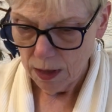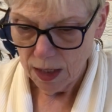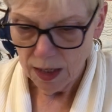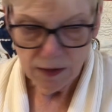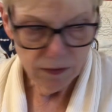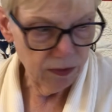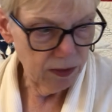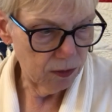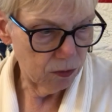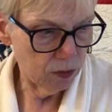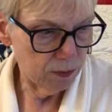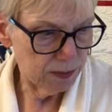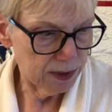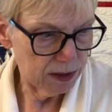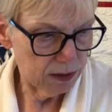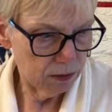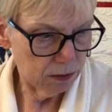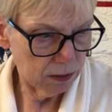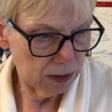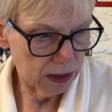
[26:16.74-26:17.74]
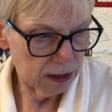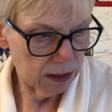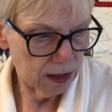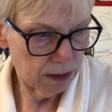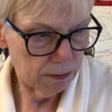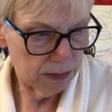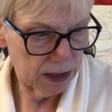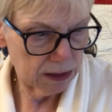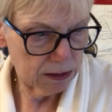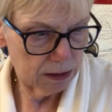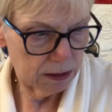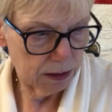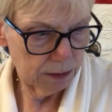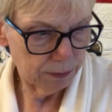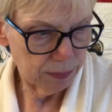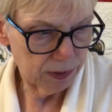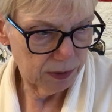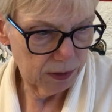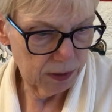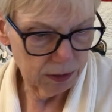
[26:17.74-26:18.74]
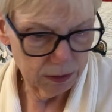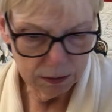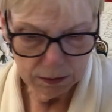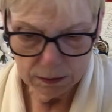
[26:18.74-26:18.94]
And, oops, don't get that mixed up here.